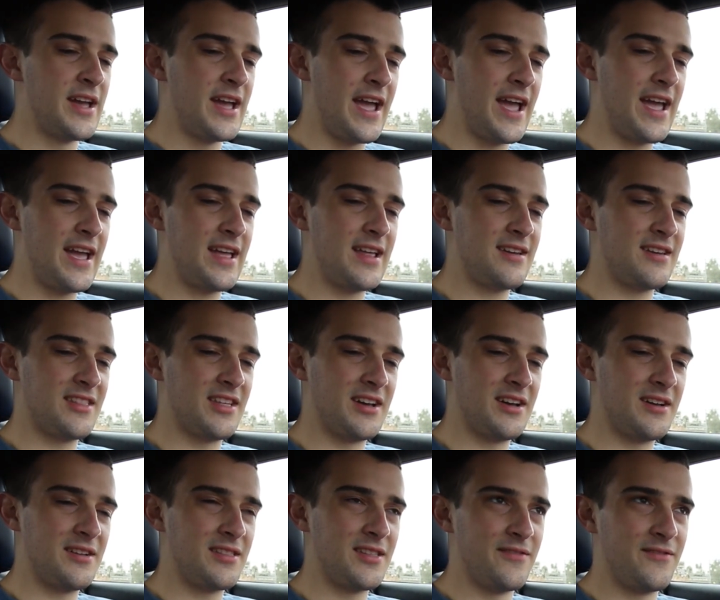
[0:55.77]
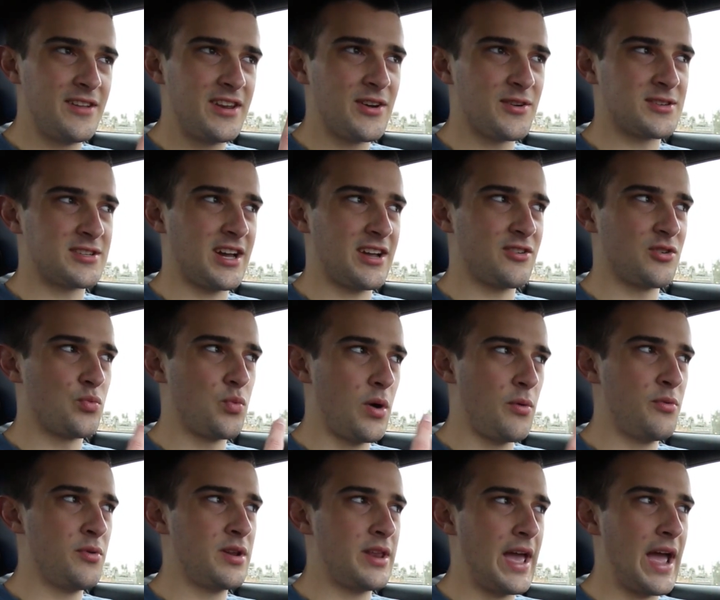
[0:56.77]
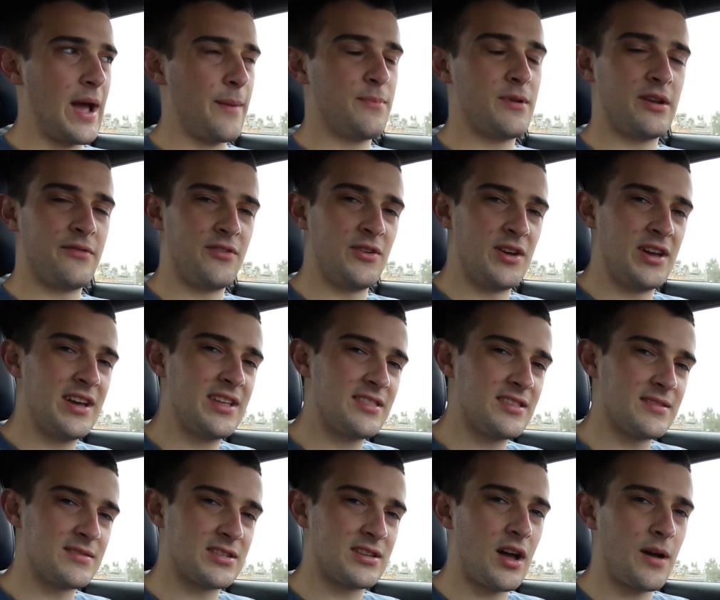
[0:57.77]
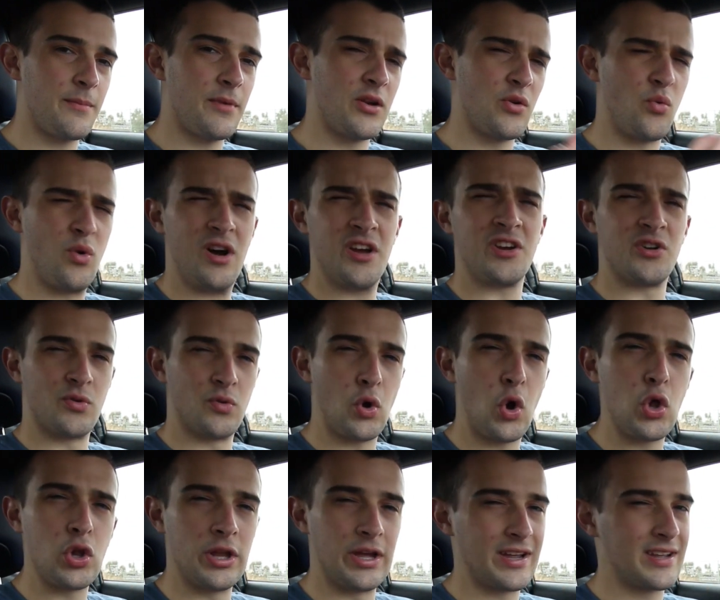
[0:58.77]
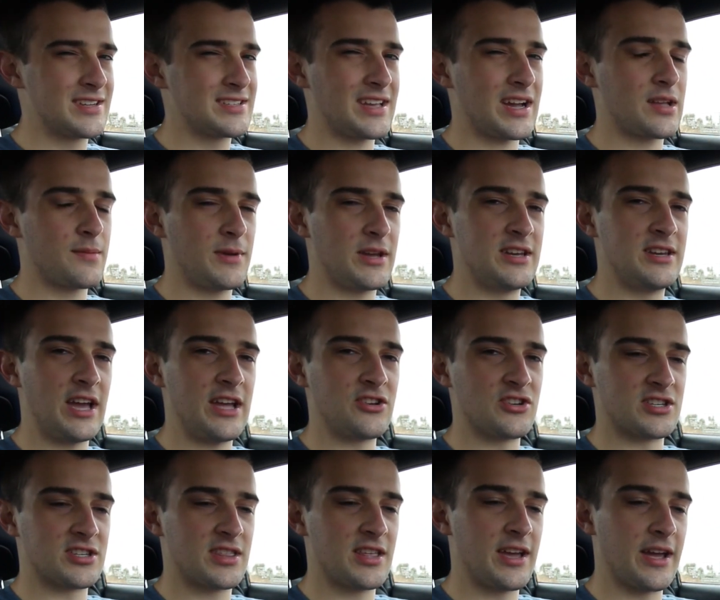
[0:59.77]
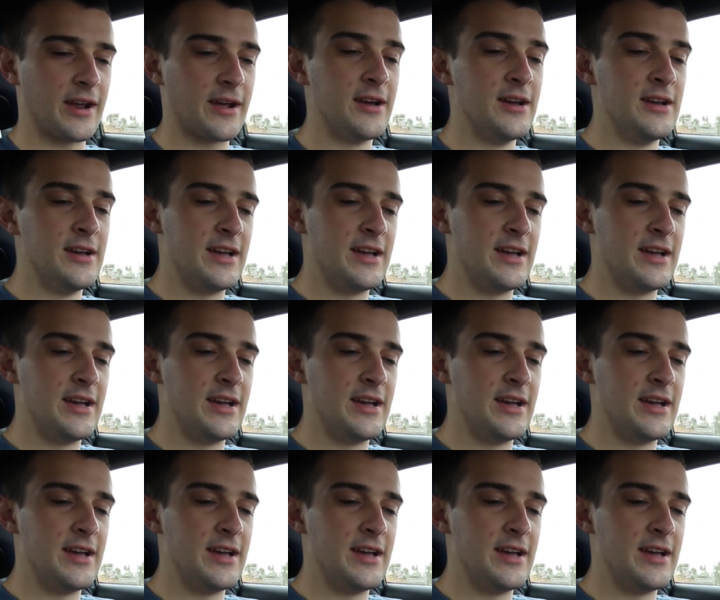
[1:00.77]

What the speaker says: and the video is titled, "What would happen if you hit the stop button while you're rolling?" Because that could be a dangerous thing.